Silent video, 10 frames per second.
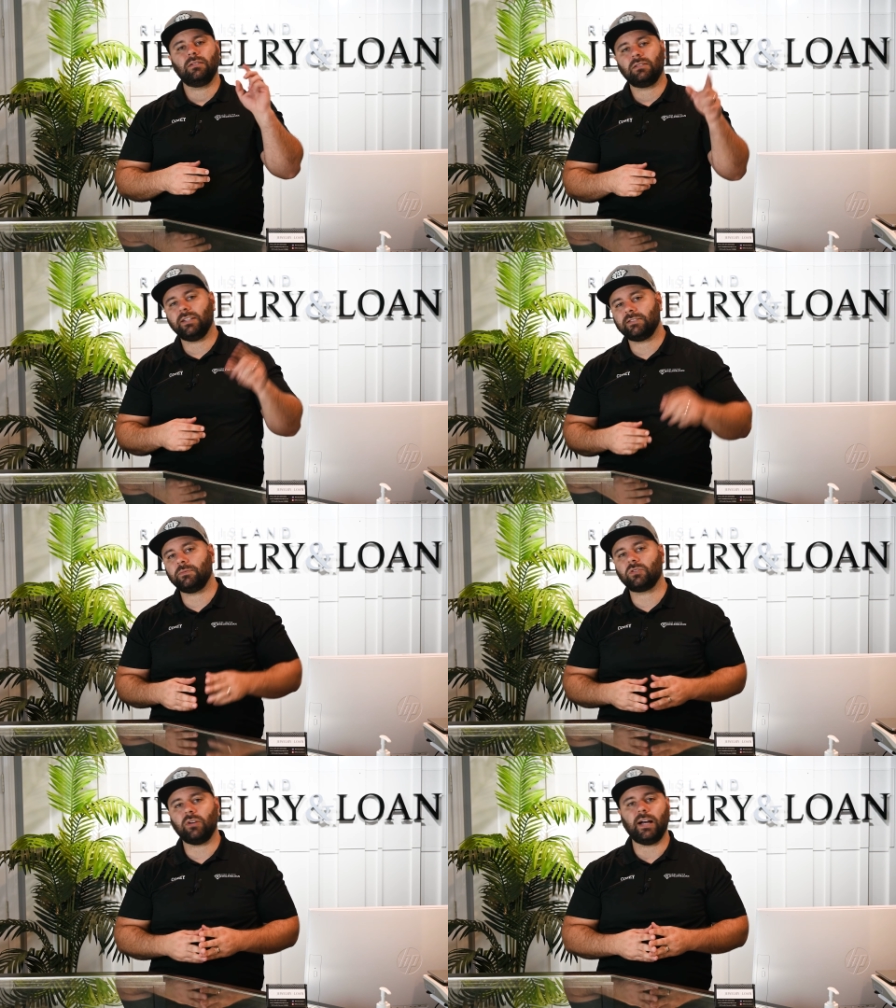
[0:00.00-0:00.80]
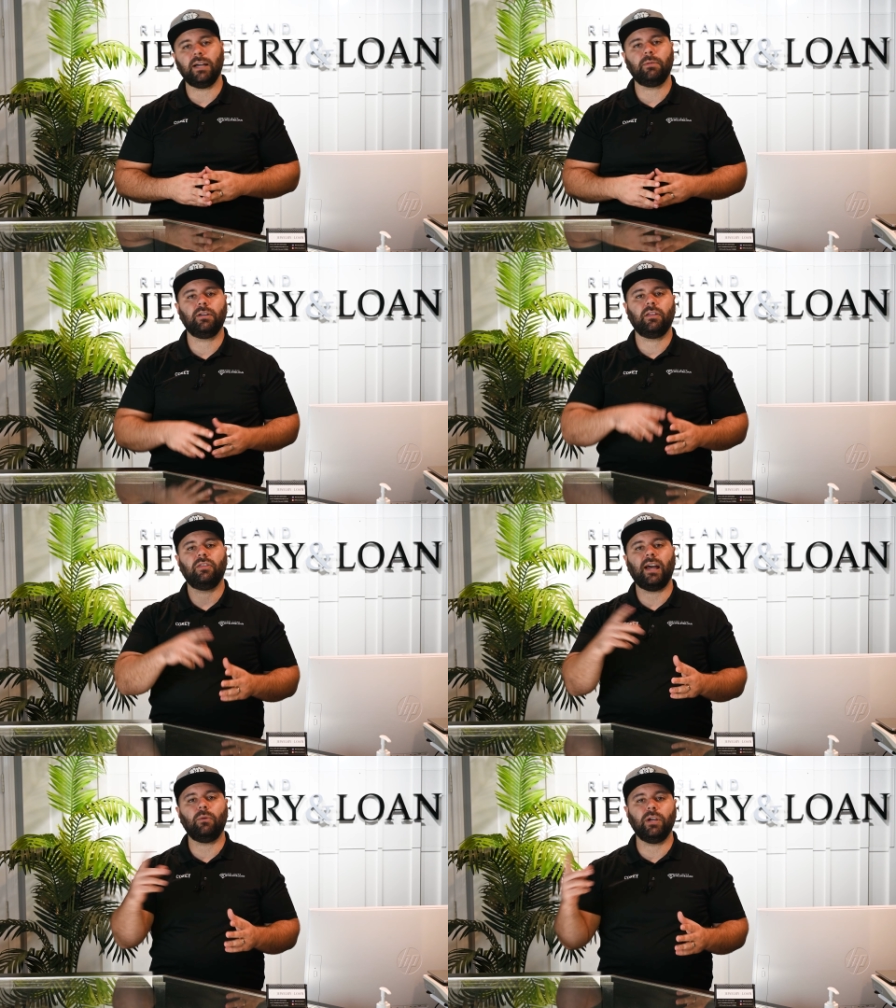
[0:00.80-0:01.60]
click subscribe.
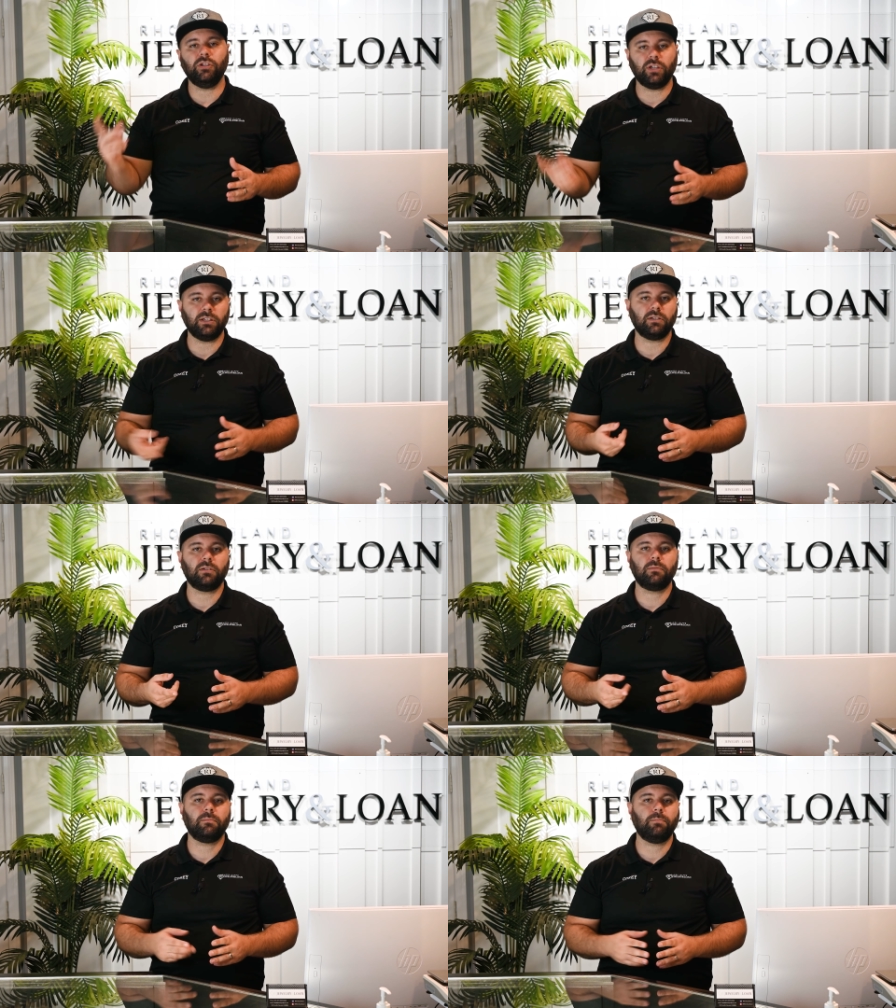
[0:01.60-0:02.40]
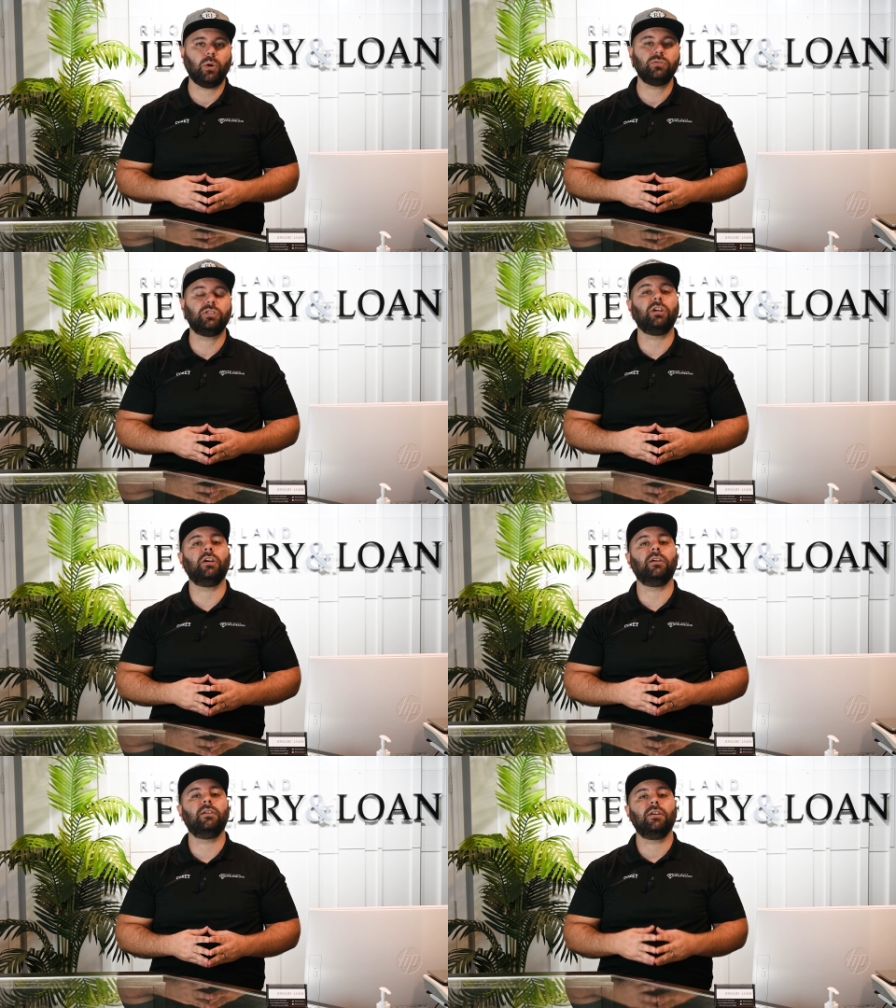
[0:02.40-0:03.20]
That way you can post
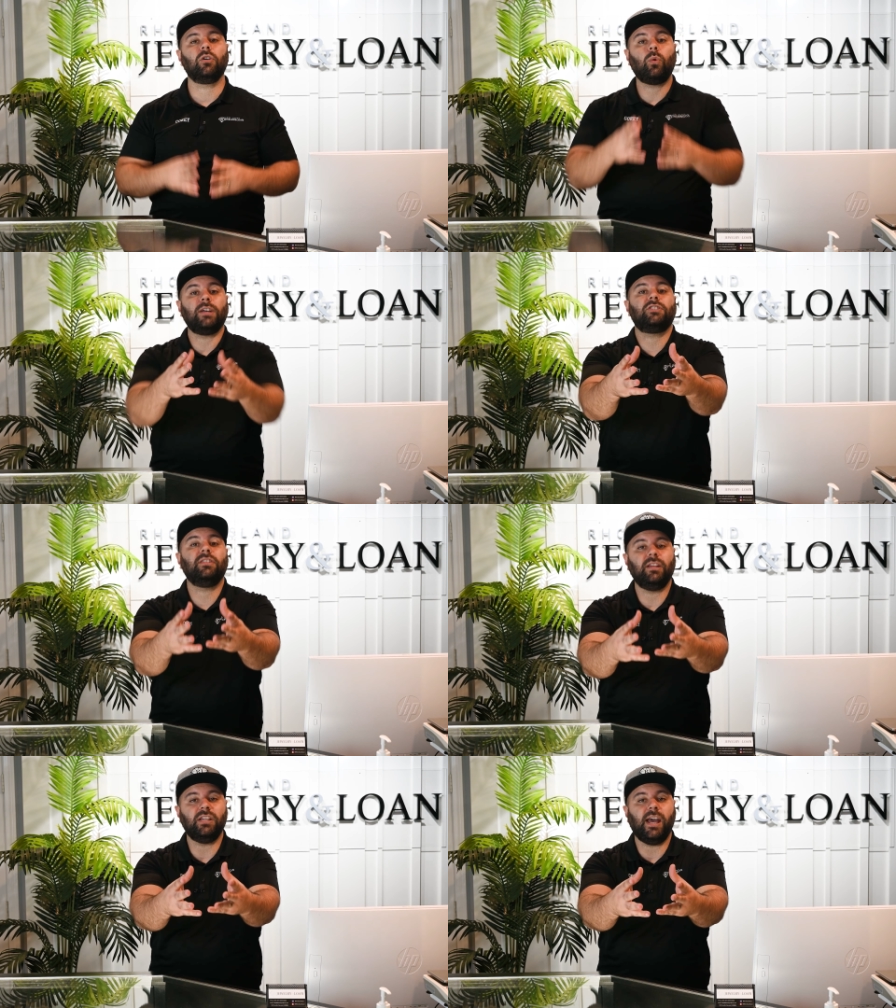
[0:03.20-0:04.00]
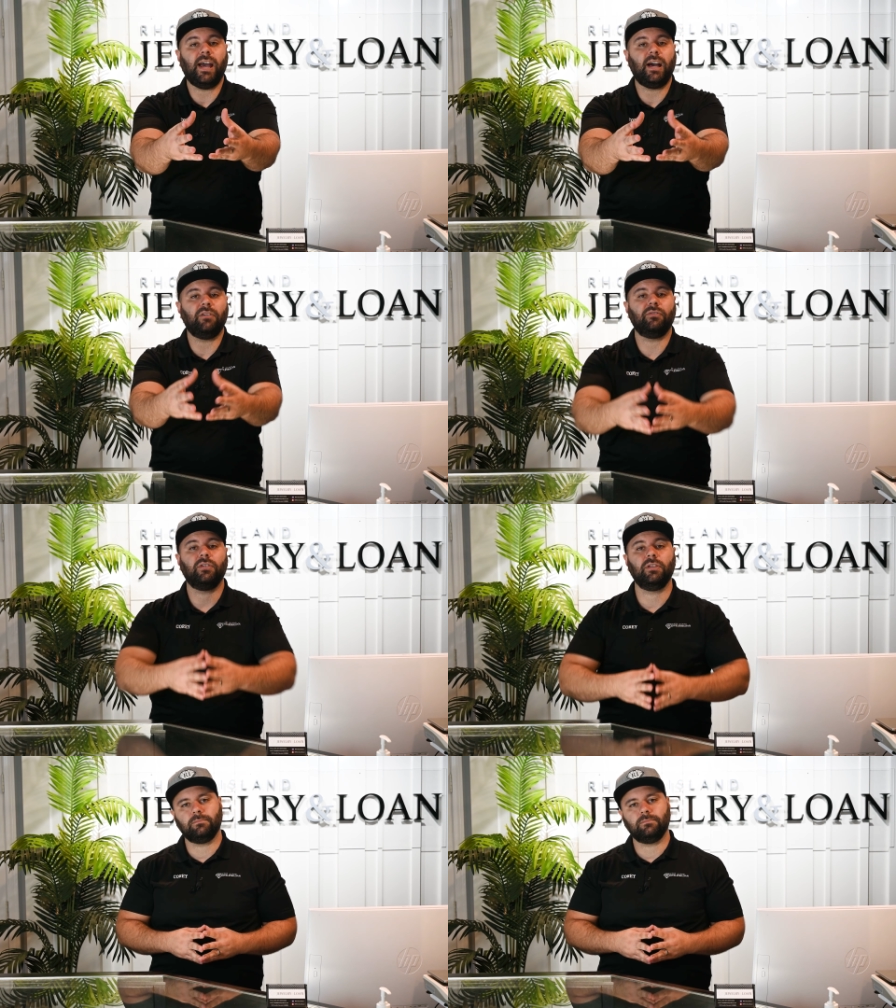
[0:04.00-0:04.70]
your question that you have.